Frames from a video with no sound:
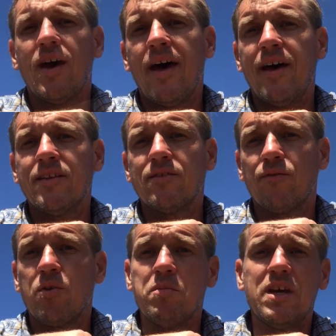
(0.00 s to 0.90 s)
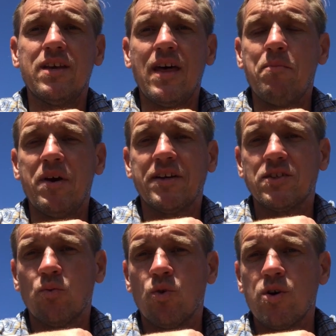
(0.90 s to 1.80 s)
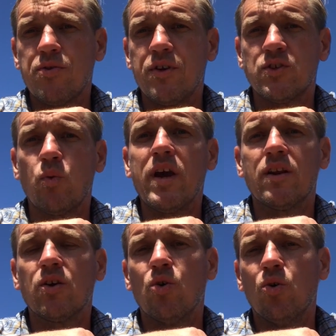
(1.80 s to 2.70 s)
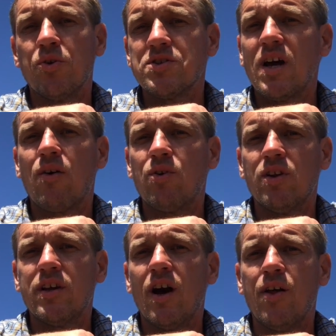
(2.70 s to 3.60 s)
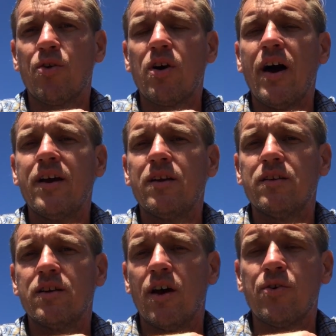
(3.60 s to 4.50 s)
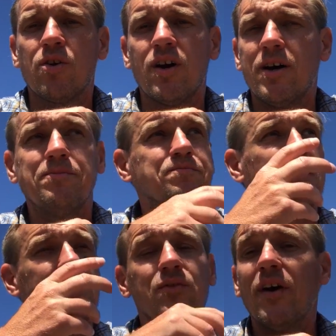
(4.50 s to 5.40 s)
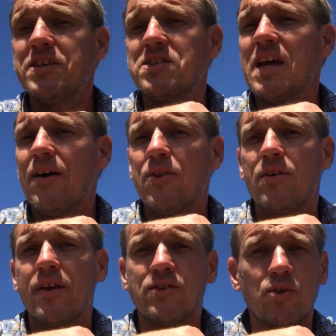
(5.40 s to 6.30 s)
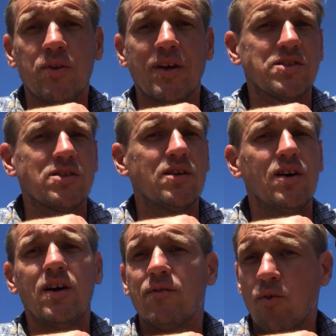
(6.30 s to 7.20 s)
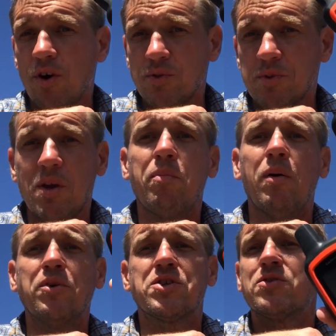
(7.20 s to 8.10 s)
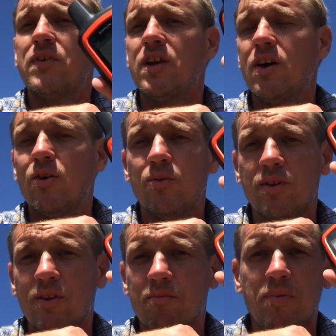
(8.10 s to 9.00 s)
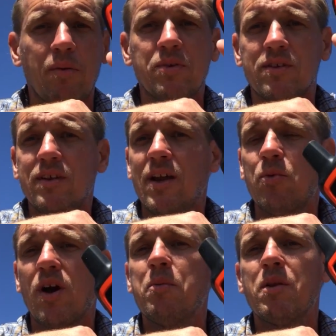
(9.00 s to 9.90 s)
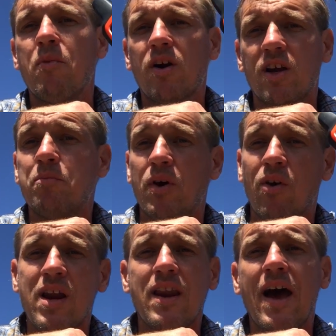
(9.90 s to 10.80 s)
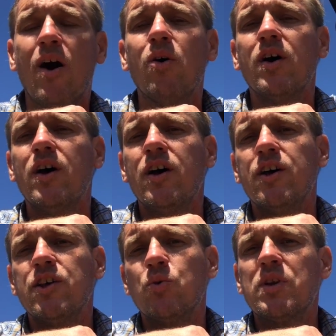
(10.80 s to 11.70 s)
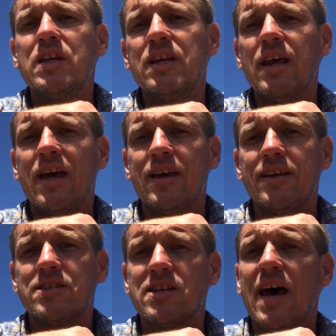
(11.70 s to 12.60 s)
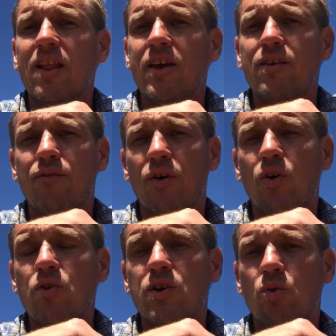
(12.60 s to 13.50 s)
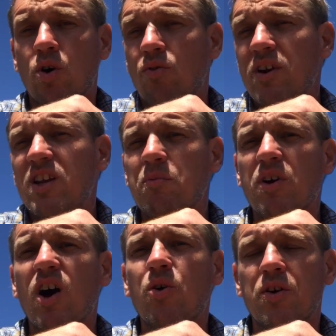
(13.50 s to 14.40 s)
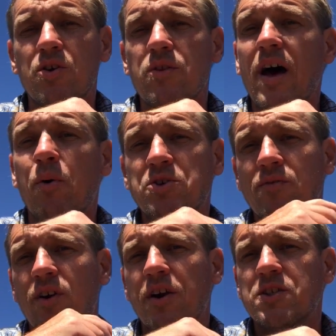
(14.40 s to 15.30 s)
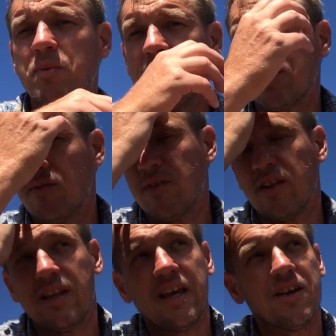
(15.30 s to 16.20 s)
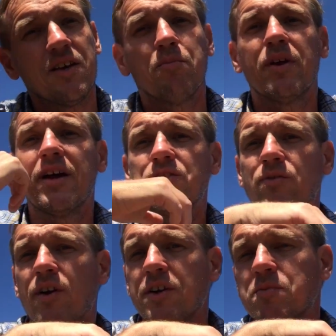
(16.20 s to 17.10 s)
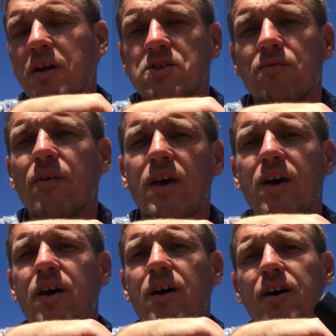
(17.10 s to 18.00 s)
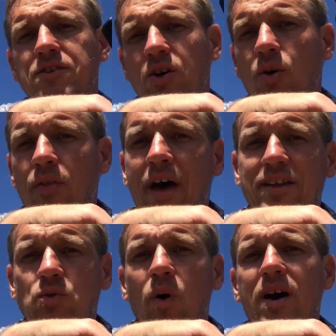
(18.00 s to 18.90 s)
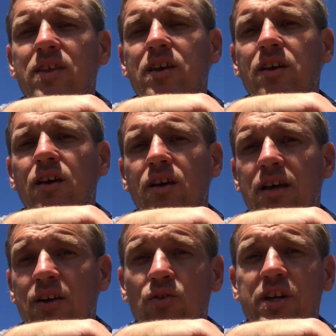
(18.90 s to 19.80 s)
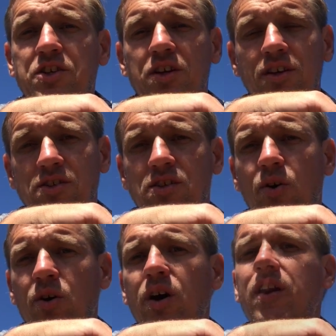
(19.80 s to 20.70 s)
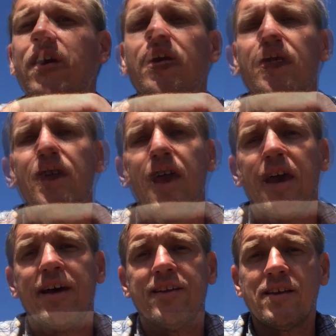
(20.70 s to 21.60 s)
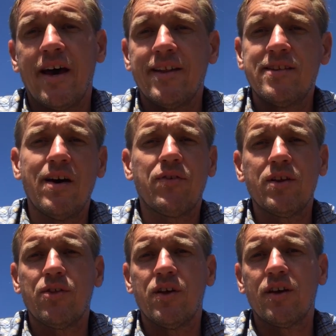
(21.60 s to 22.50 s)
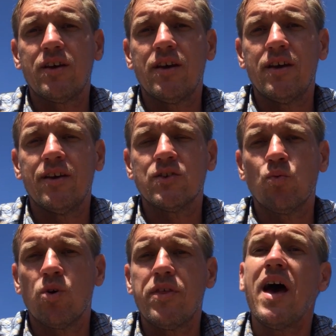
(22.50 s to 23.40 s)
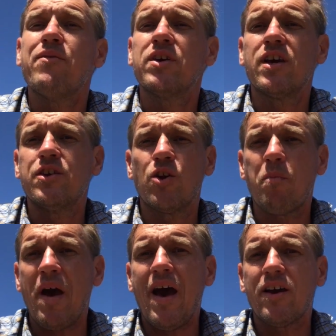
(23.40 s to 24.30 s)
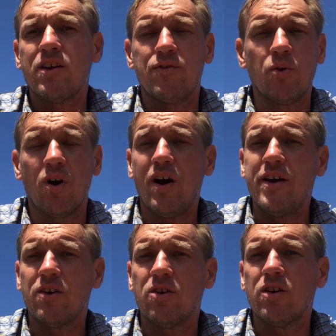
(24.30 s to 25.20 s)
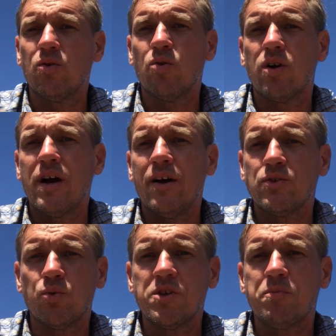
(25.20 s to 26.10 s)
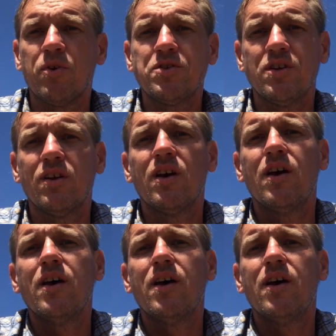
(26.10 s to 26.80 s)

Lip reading: And for me, that makes it worth its weight in gold. There's not really other devices out there that do this. Of course, once I publish this video, probably 10 will come on the market, but right now you would need a satellite phone or Iridium Go to do that, which are very expensive and the data plans are very expensive. So that's why the InReach is so good. And I definitely think it is worth having in your pack if you are a hiker or outdoors person.